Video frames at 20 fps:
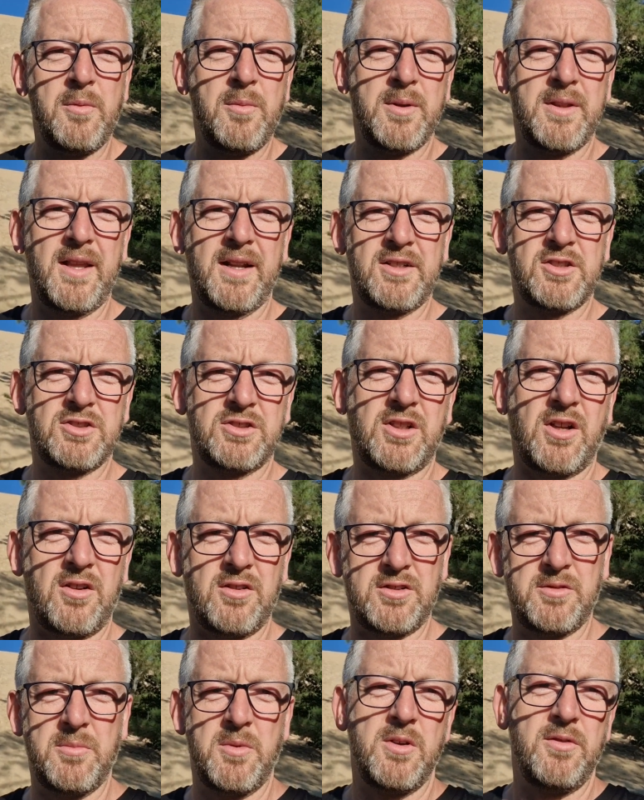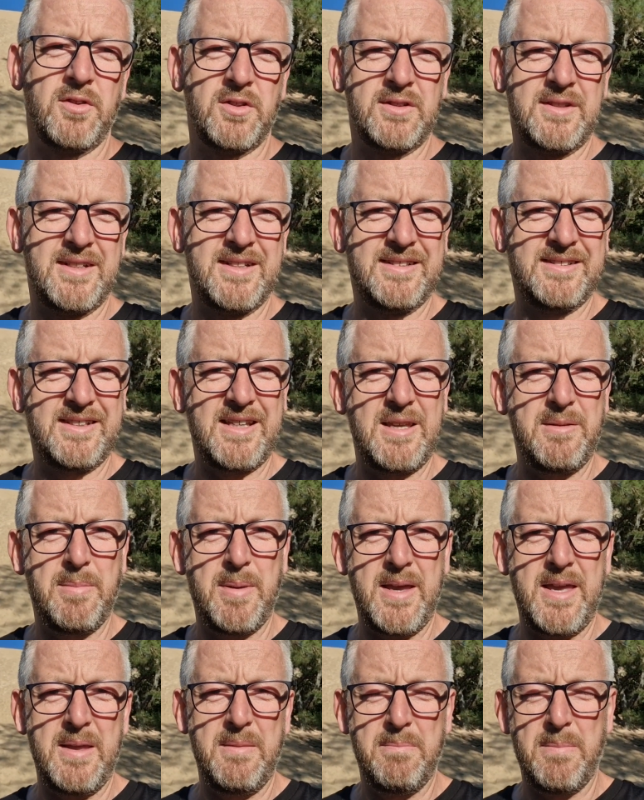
we'd then start to move on to the CP,